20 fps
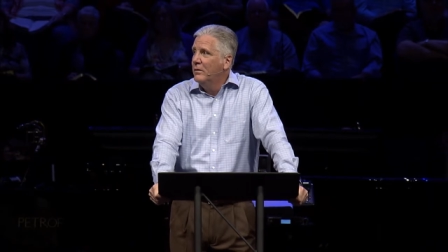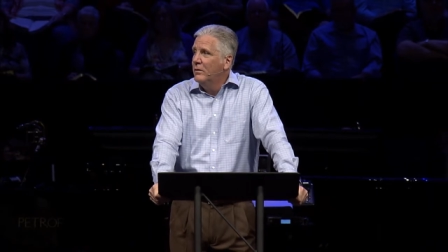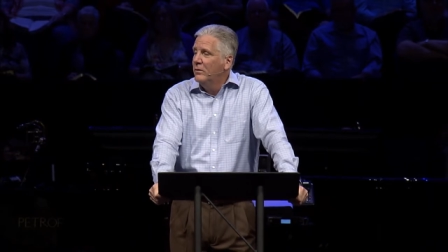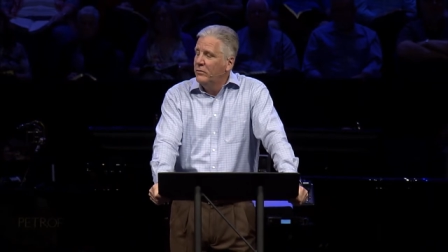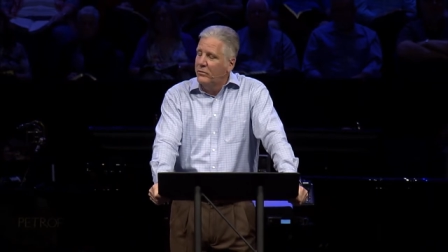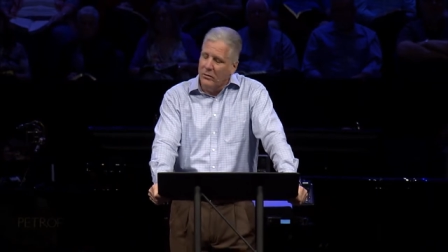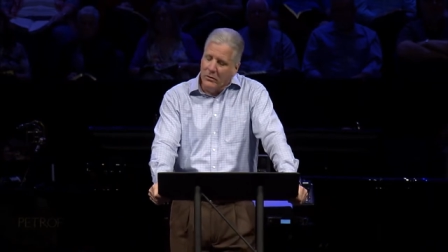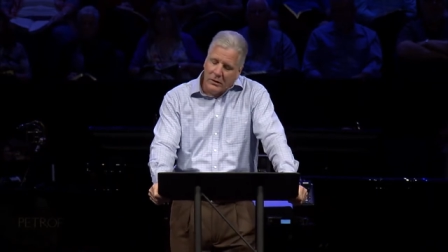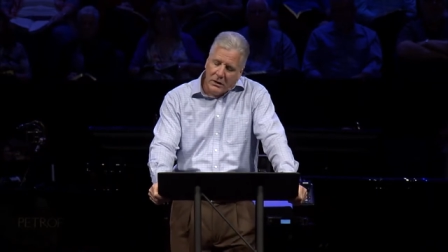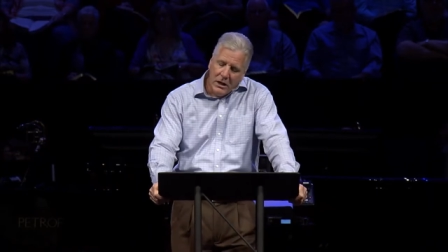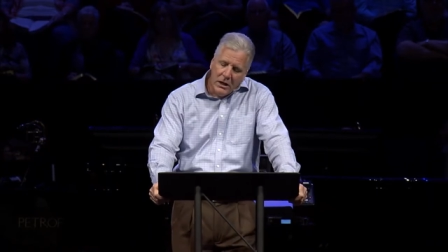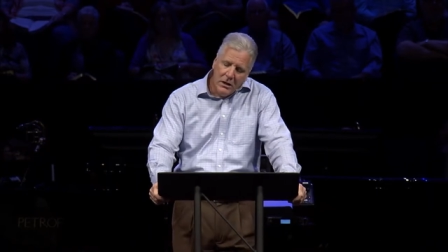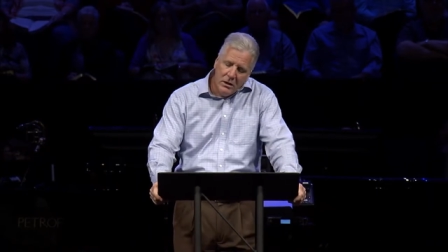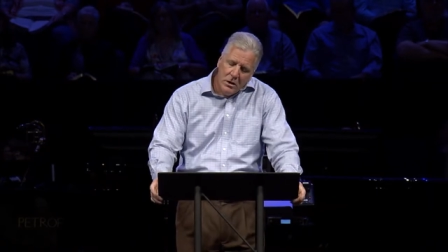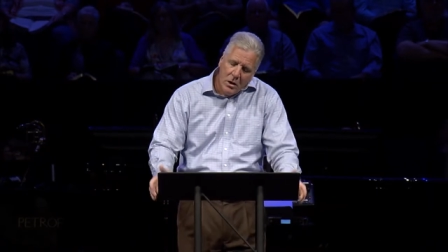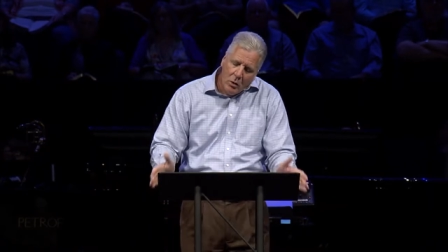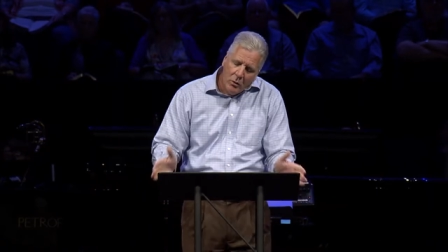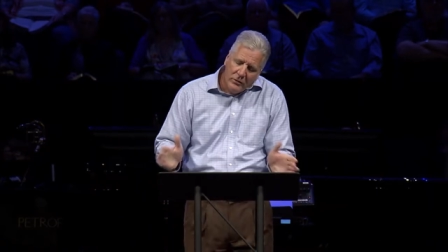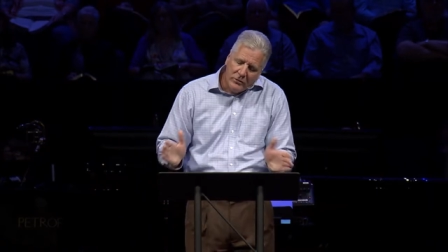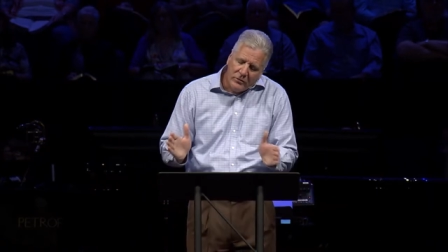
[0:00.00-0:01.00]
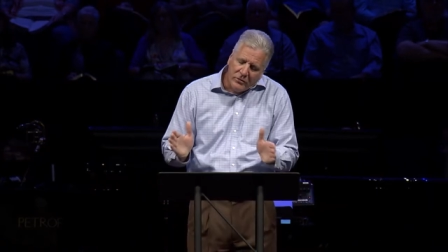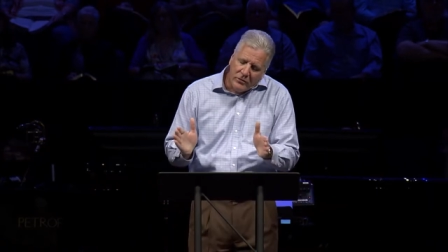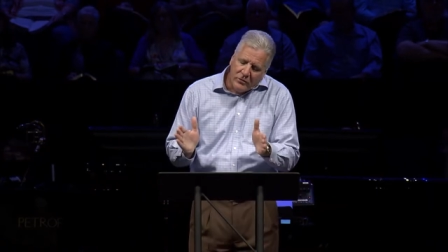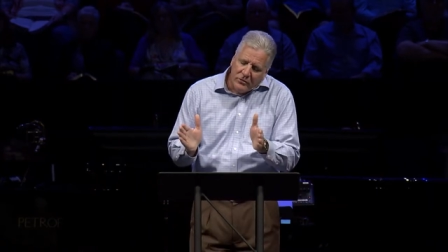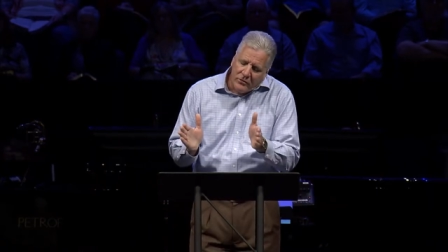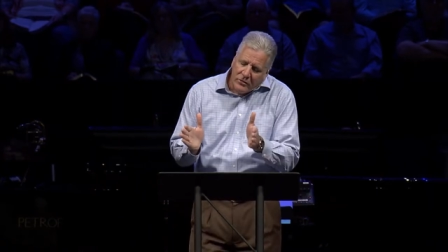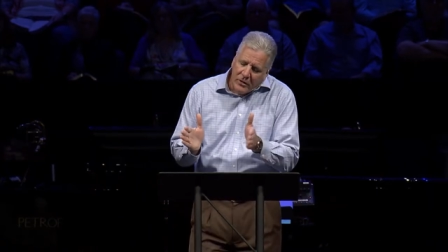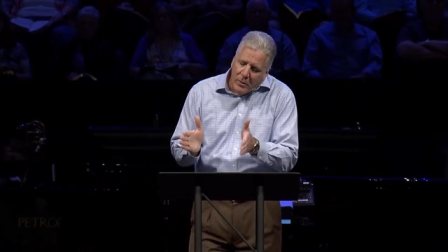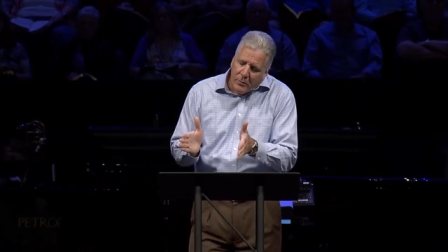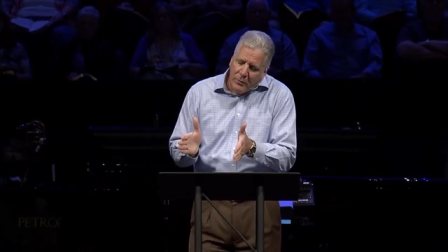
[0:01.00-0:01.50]
So the king notices
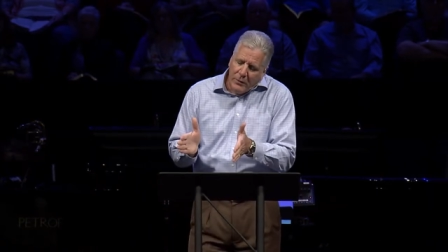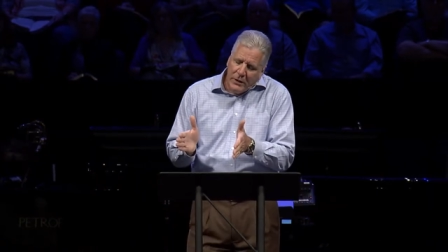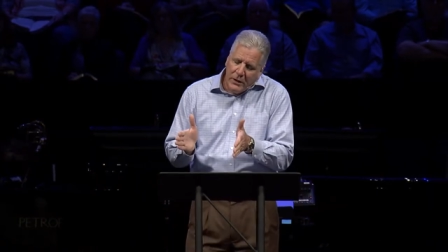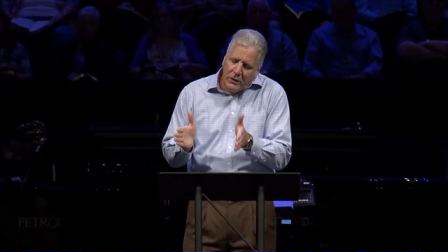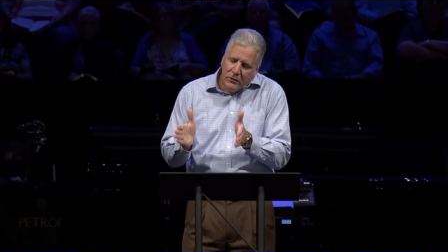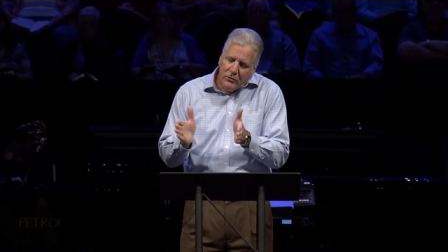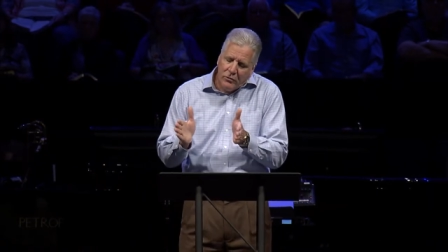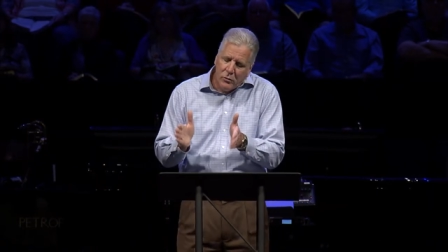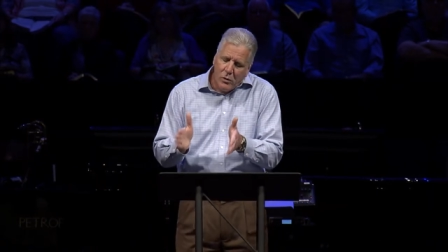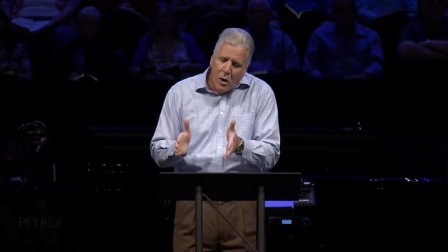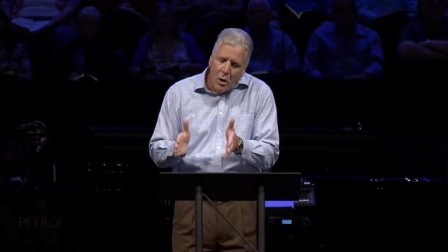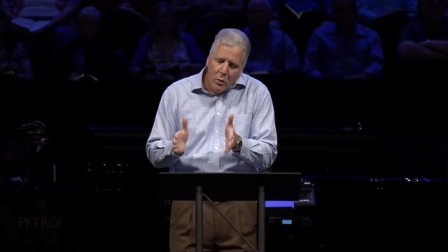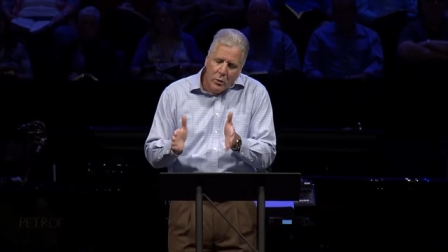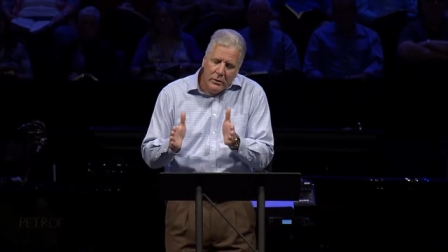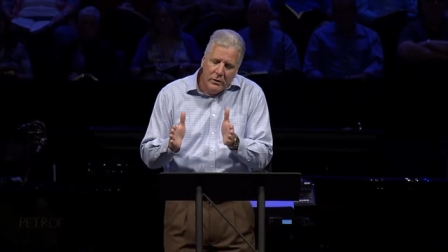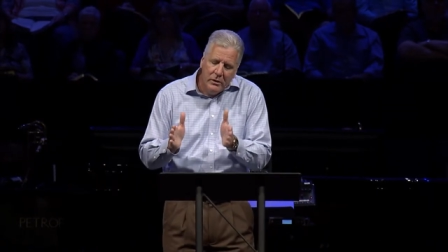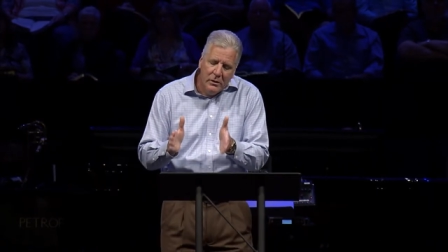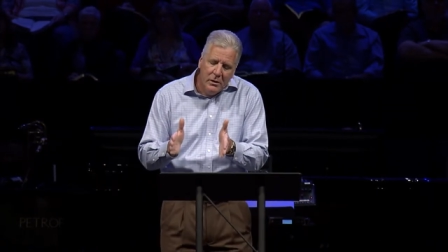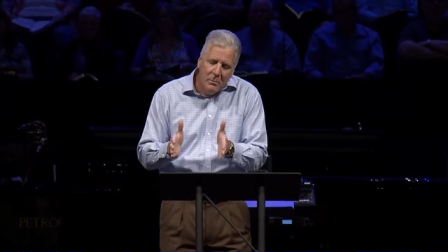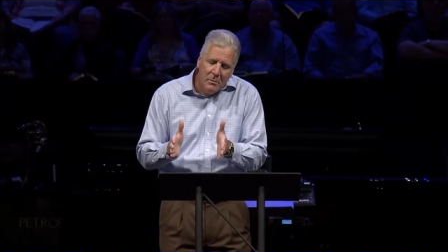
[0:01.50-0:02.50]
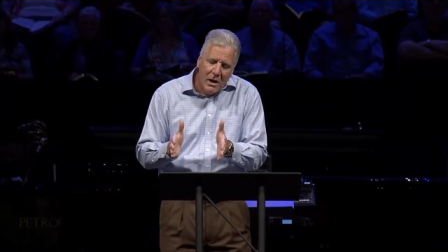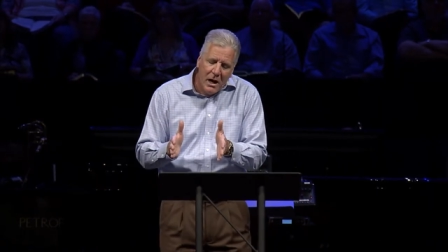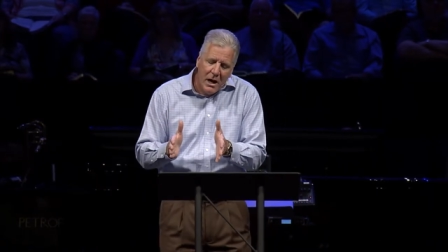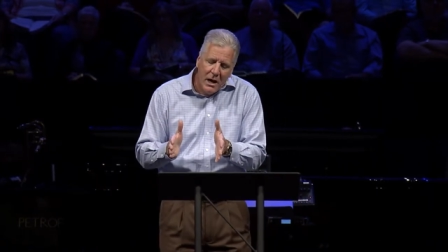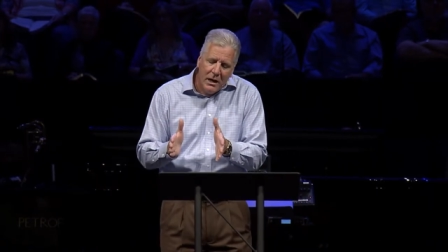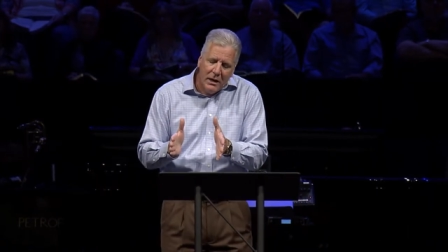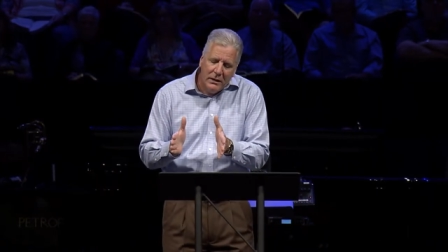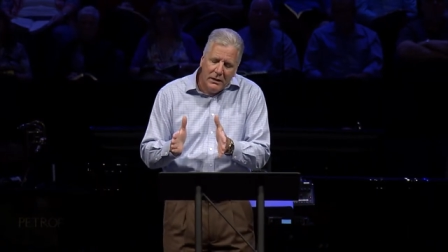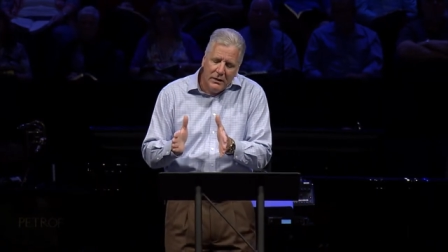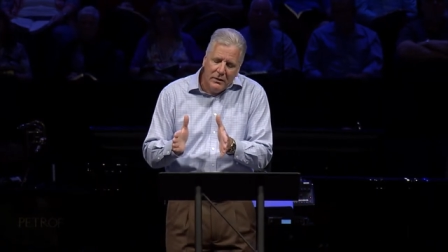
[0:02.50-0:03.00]
something is wrong with
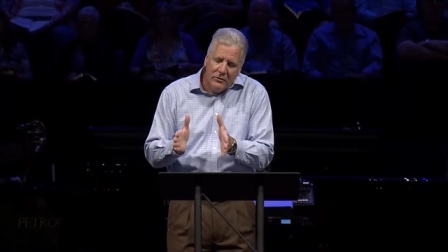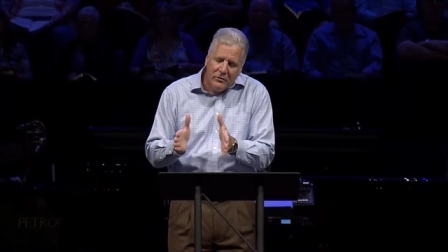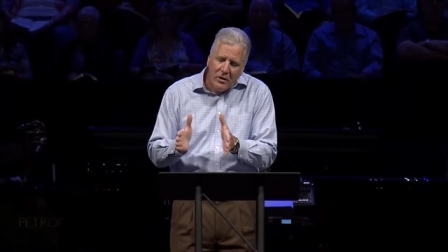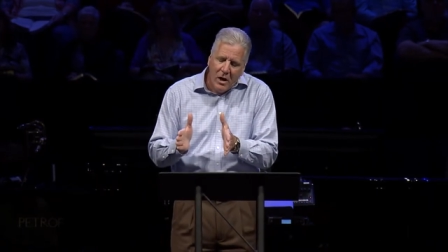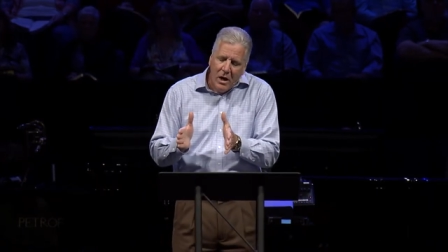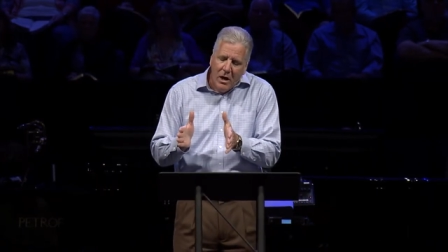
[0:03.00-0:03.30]
Nehemiah, and he's